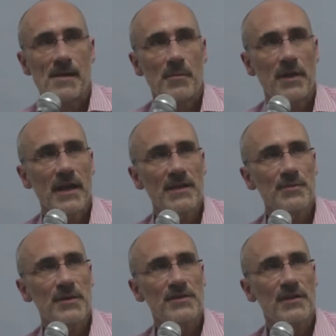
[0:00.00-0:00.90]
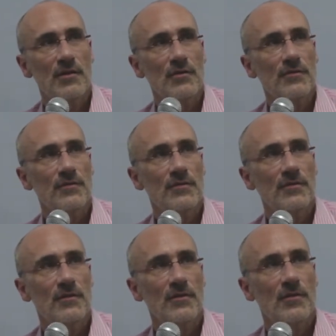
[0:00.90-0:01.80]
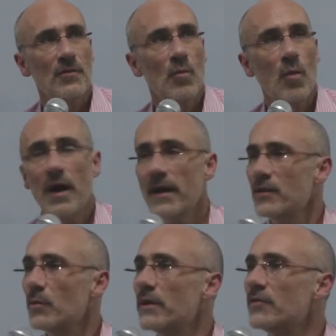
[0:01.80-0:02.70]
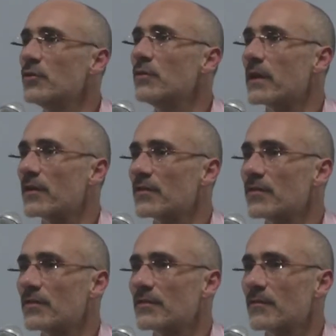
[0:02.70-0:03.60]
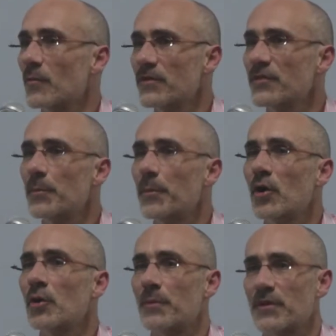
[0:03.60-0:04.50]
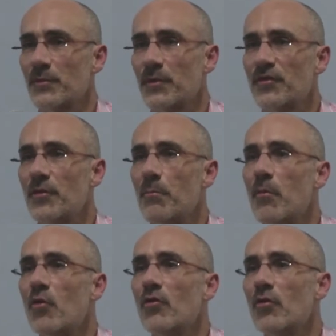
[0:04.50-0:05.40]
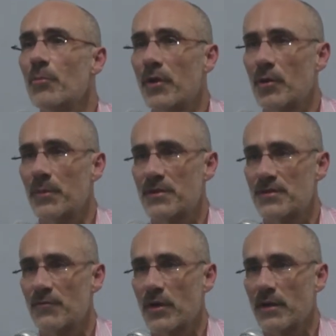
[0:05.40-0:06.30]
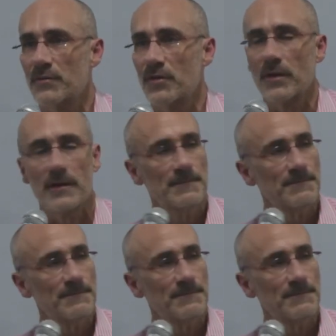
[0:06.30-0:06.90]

But I asked myself, why do I do this? What's the purpose? What's the moral purpose of what I'm doing?